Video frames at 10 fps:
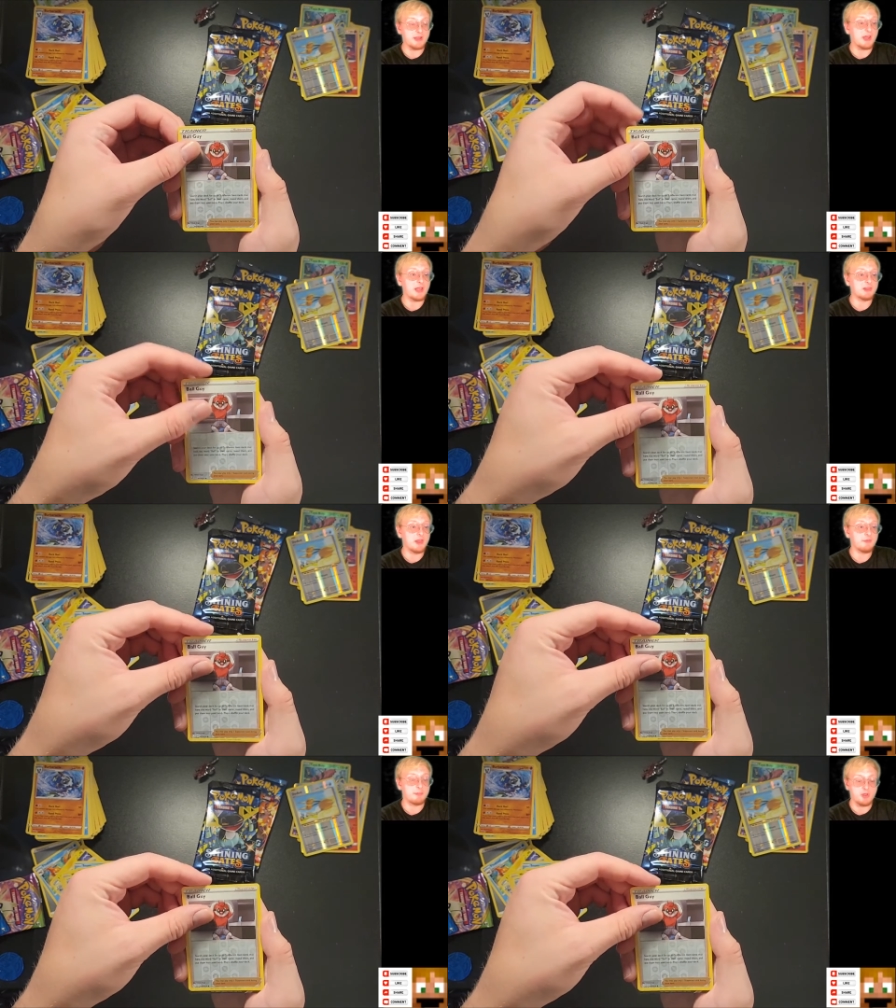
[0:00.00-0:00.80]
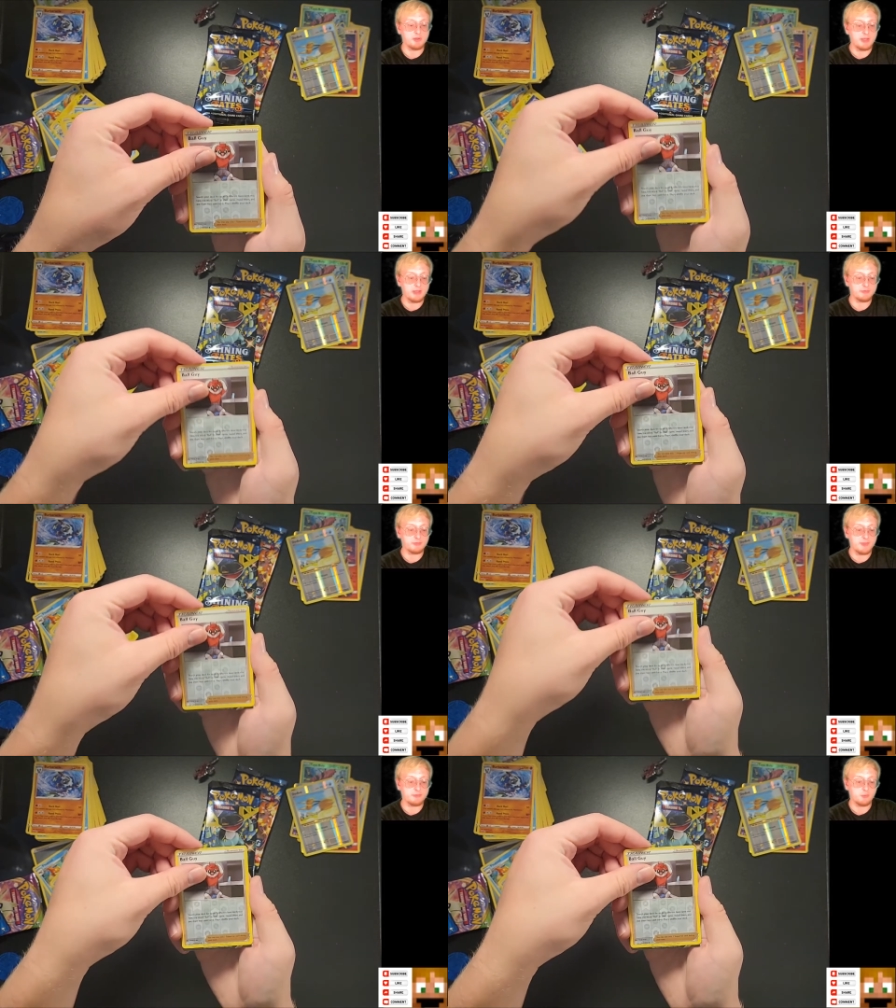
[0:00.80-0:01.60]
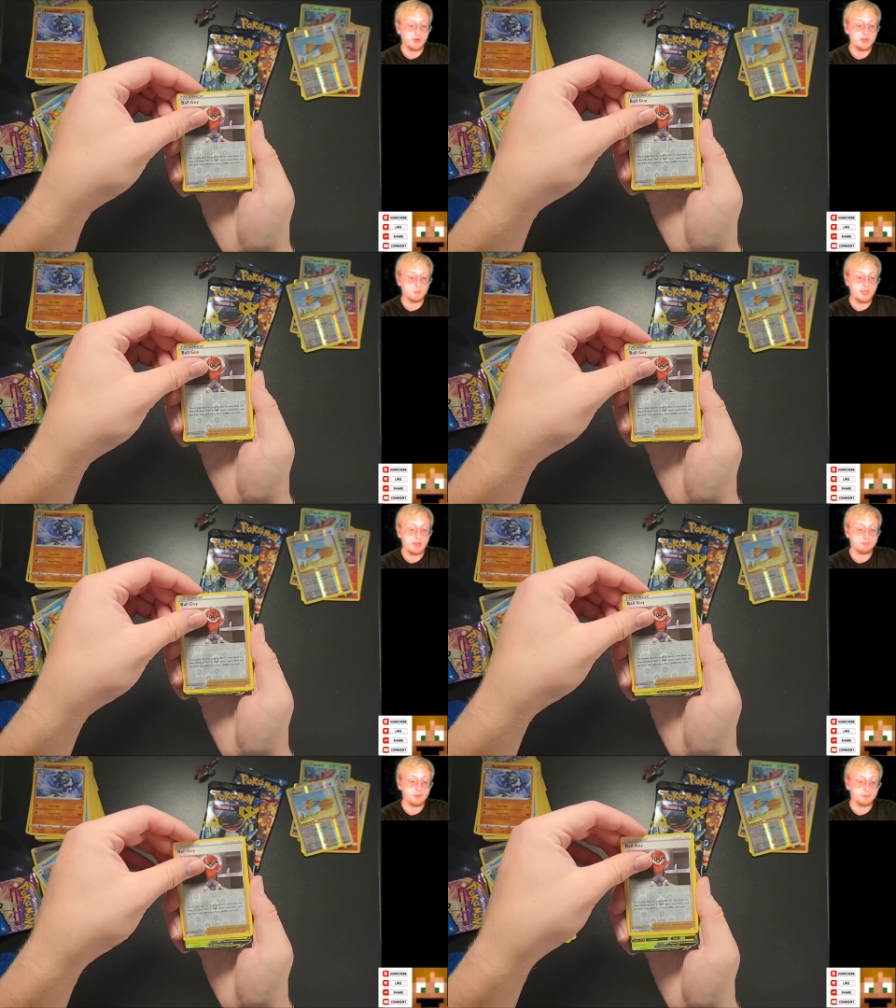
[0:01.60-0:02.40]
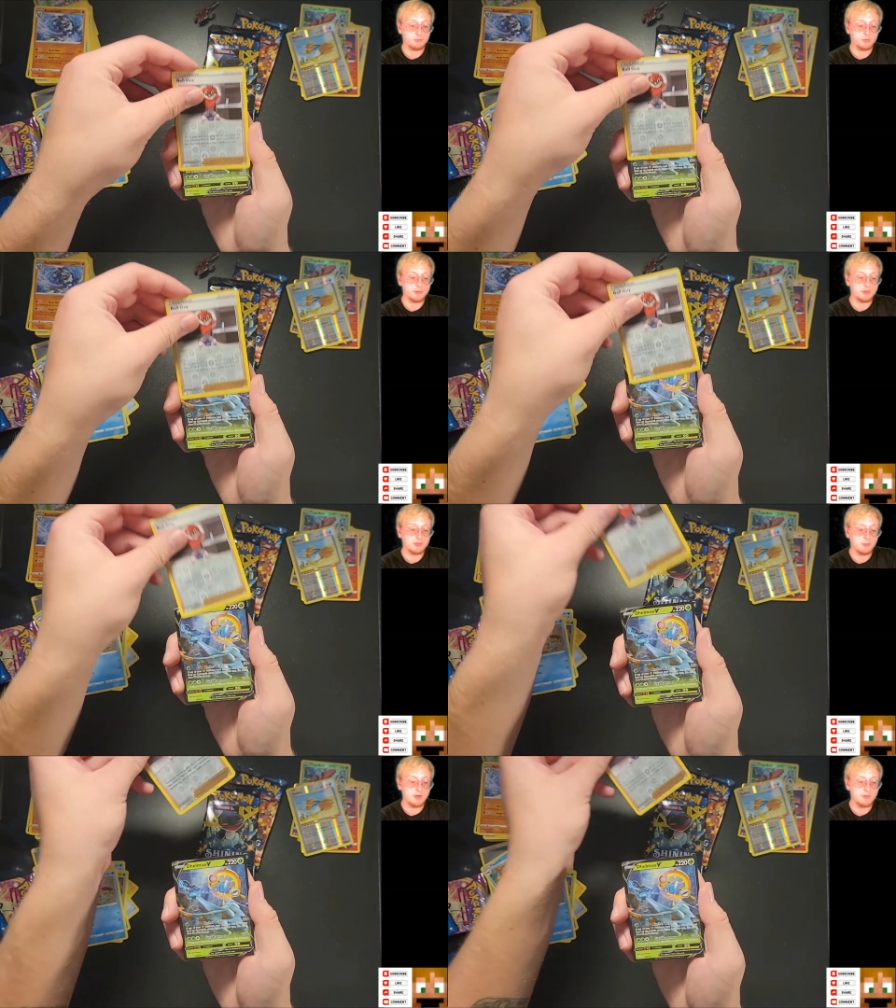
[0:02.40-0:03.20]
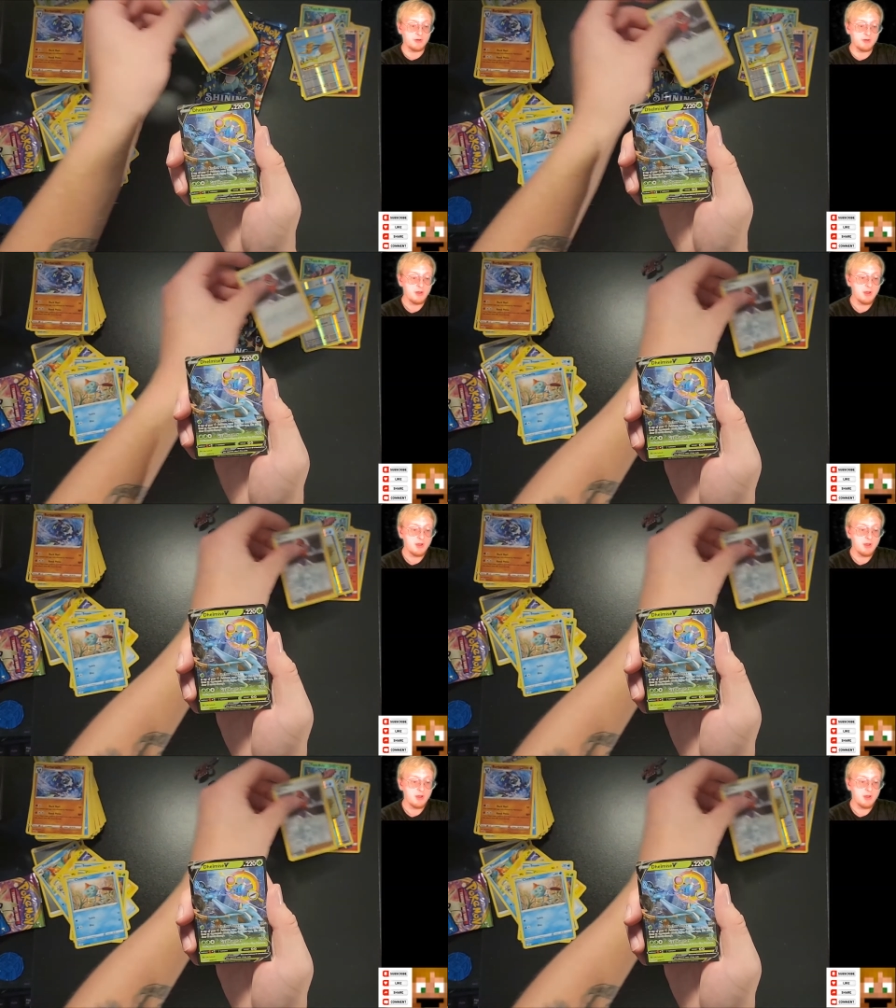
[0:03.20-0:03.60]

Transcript: I love Ball Guy, so that's great. We have something really good coming up here.